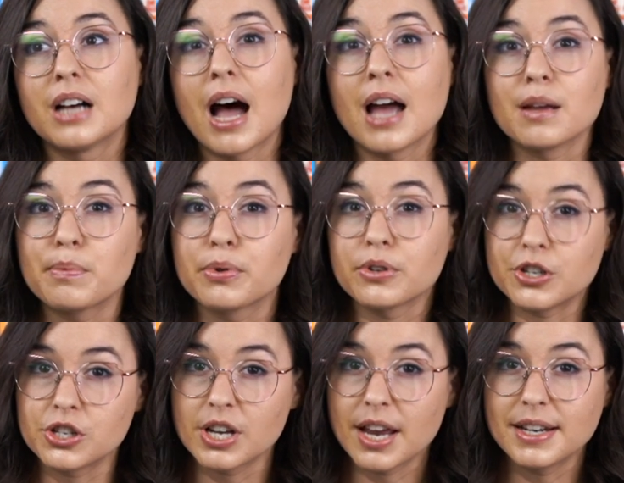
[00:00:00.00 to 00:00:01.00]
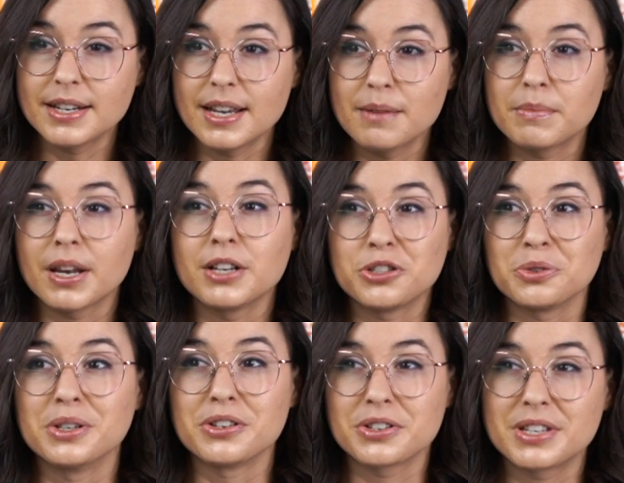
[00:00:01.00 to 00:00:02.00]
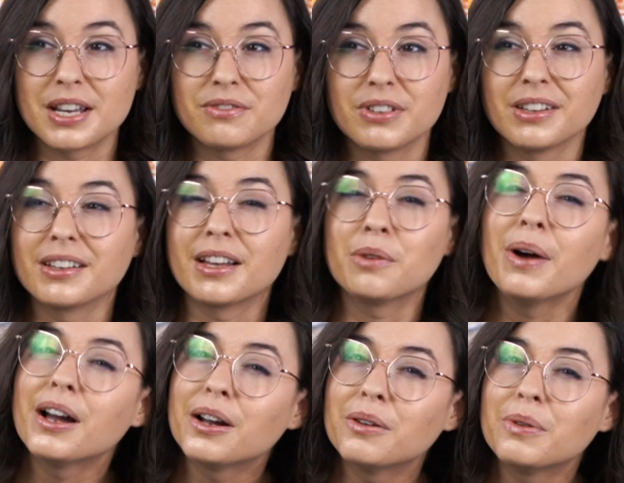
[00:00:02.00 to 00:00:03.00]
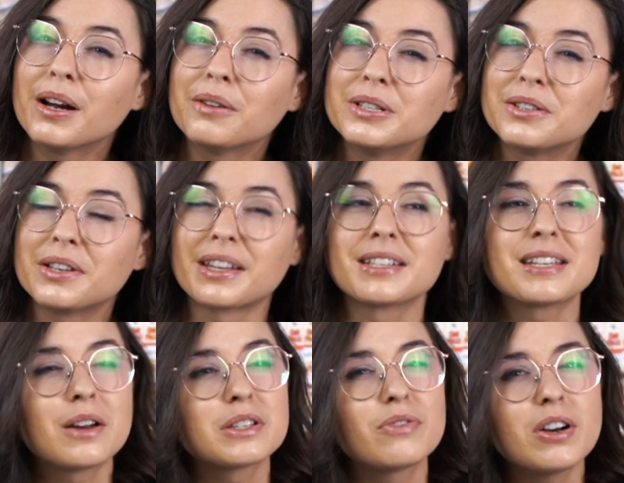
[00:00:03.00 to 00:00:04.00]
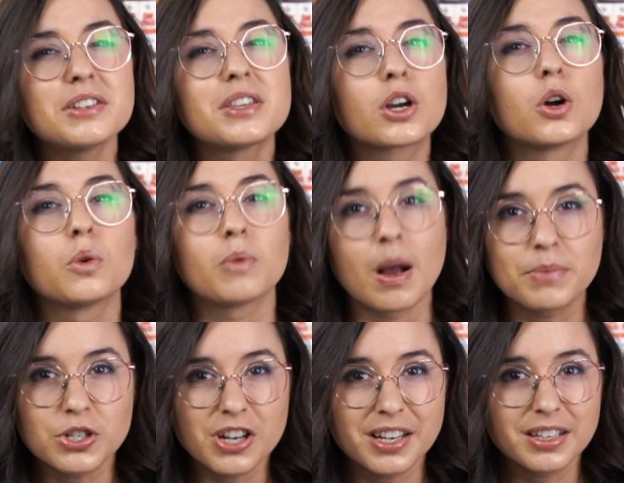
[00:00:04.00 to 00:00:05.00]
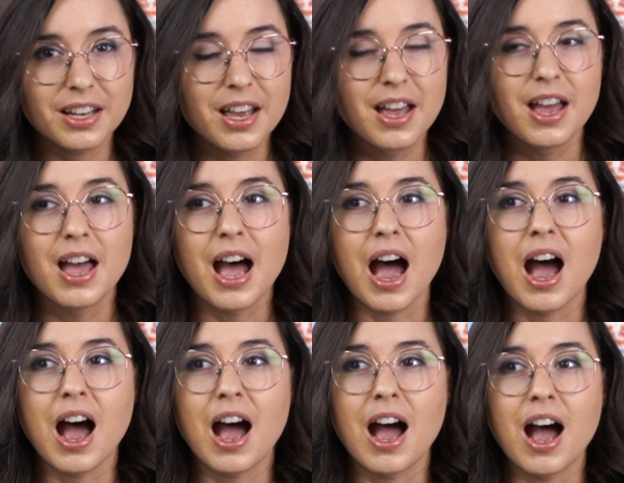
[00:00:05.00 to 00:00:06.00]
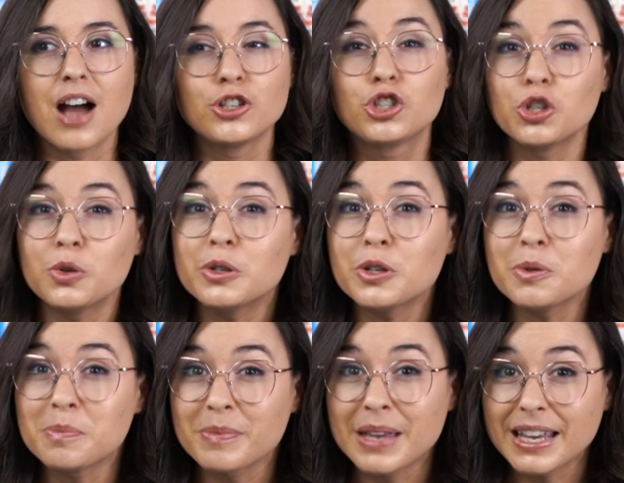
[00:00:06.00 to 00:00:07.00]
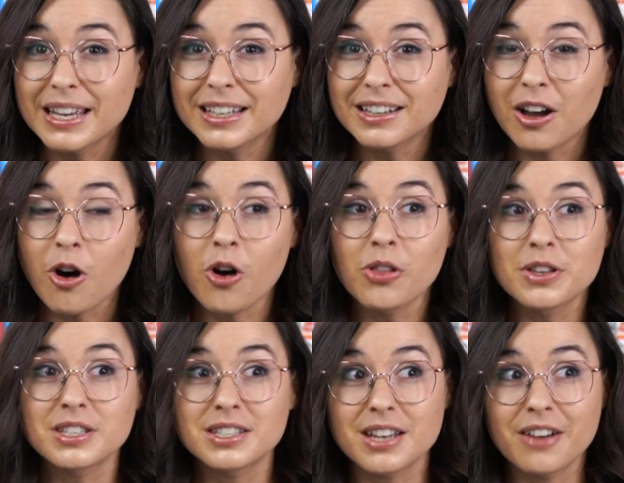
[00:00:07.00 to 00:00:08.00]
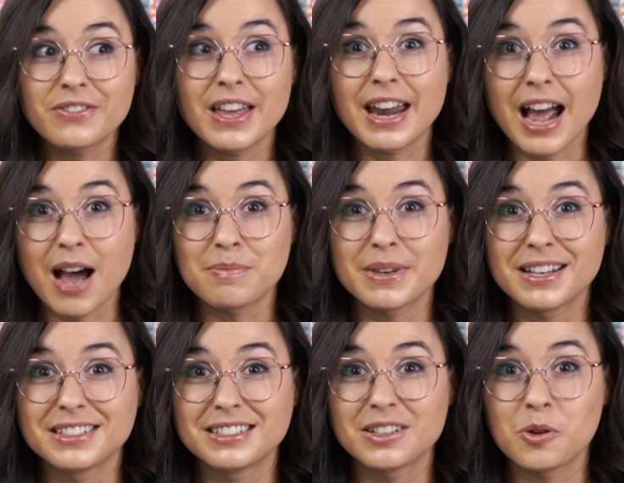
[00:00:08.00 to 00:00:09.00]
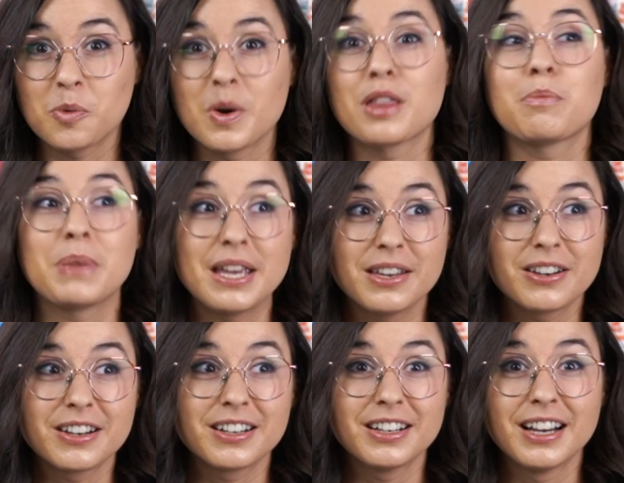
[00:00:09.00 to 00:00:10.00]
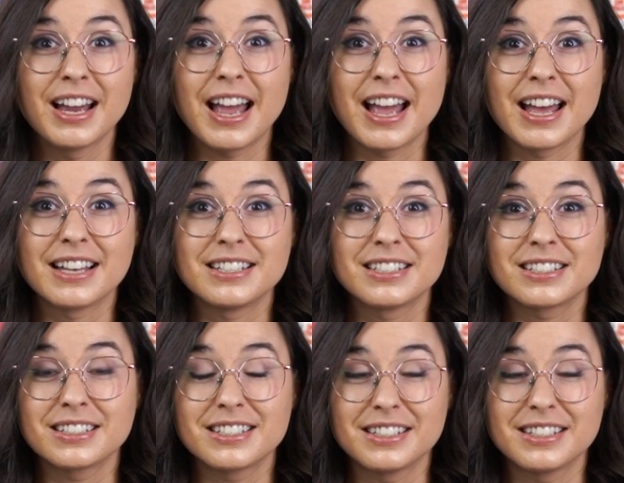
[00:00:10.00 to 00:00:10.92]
I appreciated it, but I do understand feeling like, why are we doing this? Now, as far as the corruption, do you mean all this stuff that happened with Peter and